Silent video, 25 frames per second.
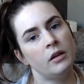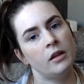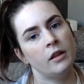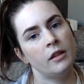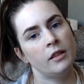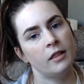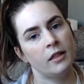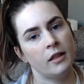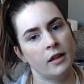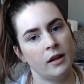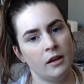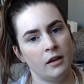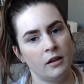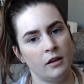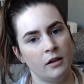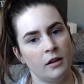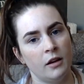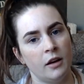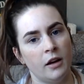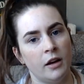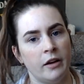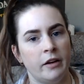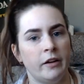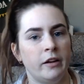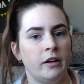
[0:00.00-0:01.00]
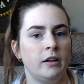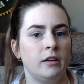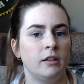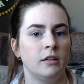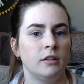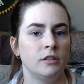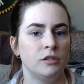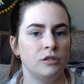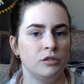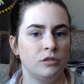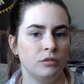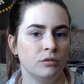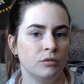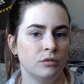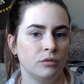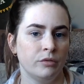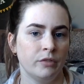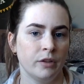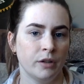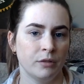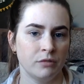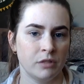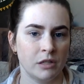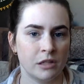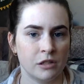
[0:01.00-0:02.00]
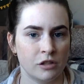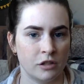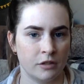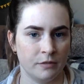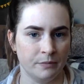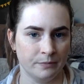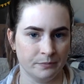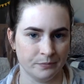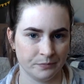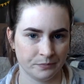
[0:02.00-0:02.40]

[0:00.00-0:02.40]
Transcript: And then I do foundation.